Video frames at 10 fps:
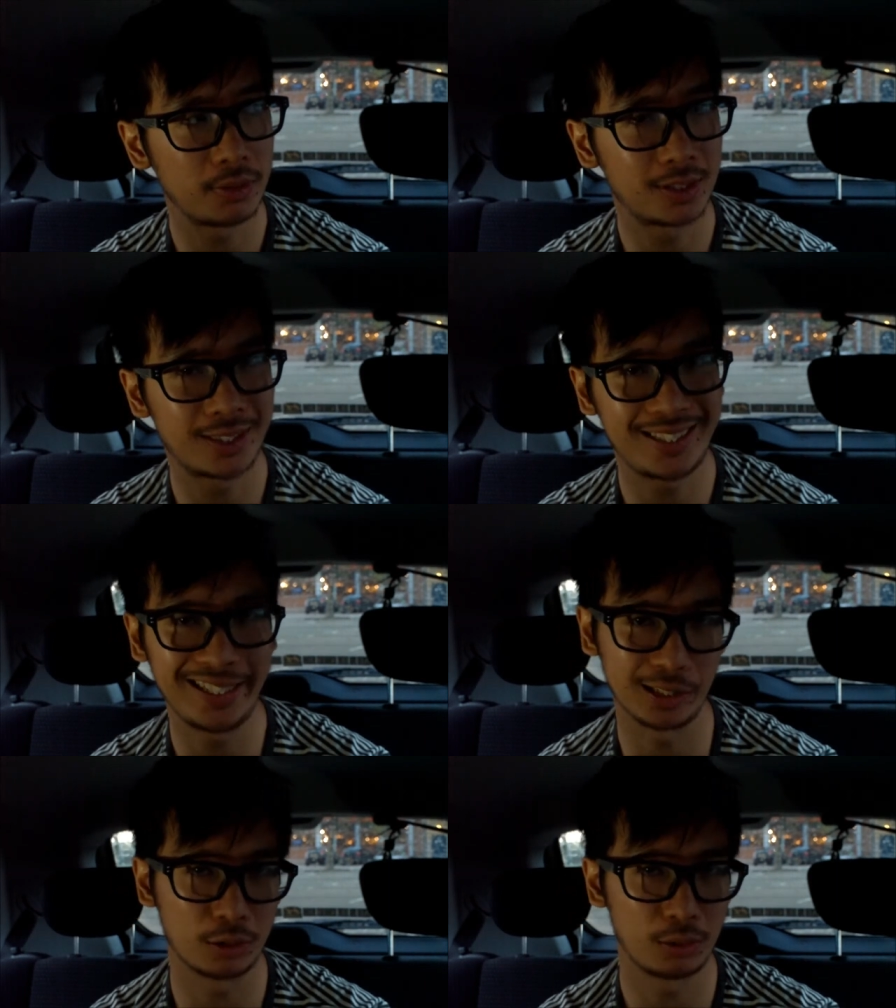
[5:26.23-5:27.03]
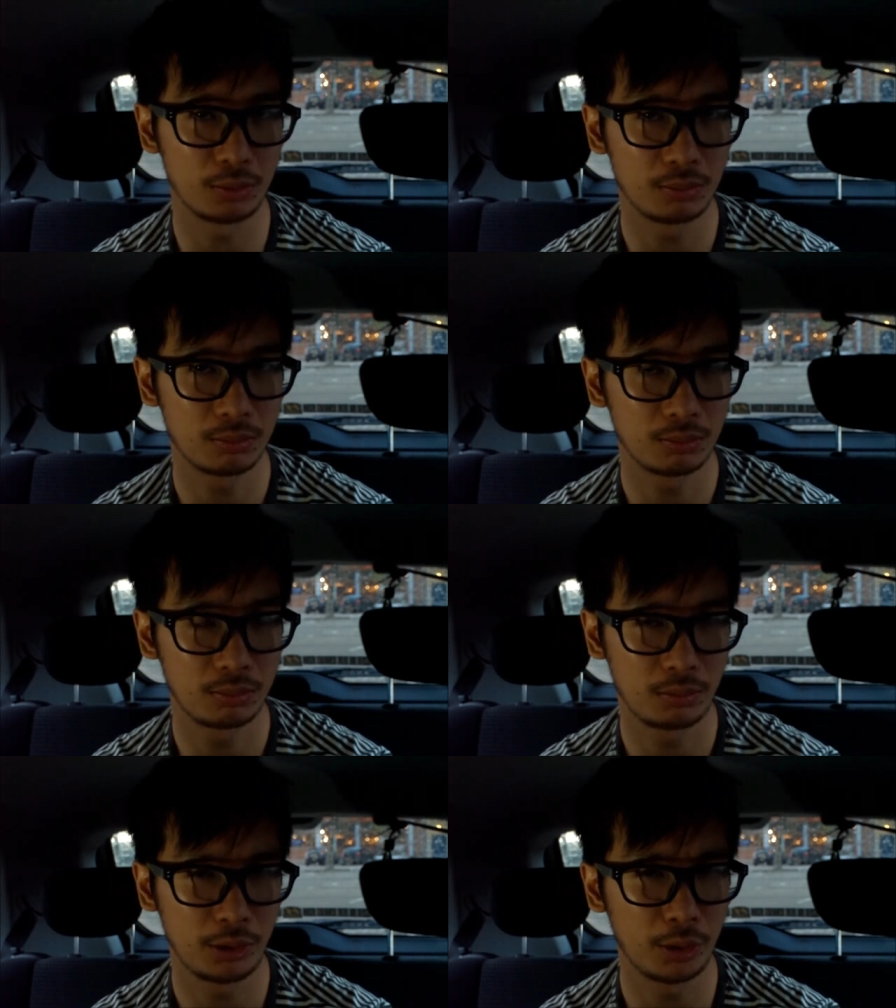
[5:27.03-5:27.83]
cynical,
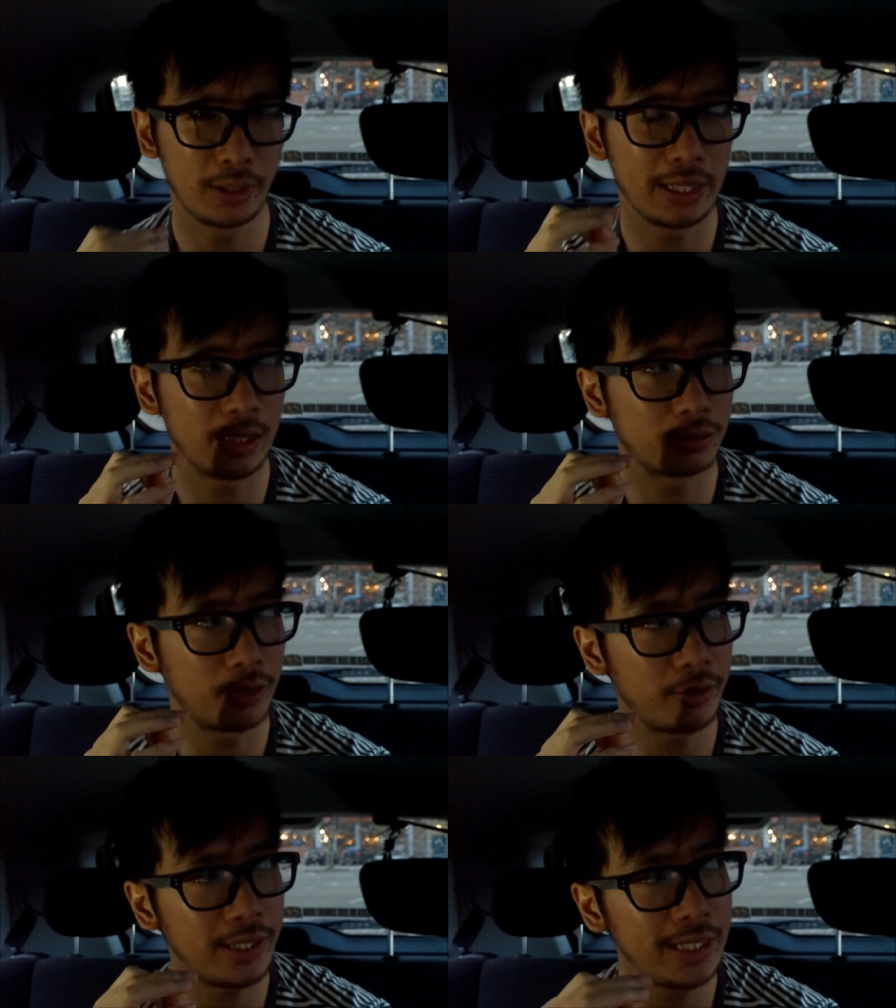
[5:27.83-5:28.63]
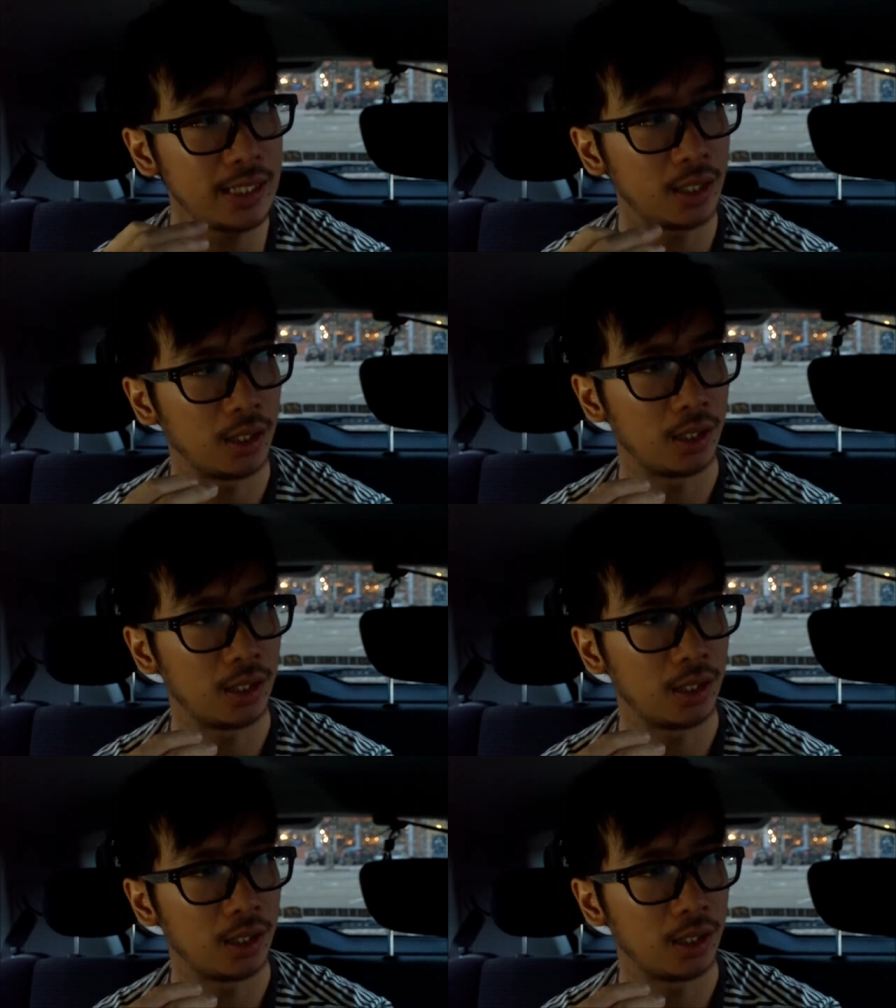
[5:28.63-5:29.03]
you know? It's very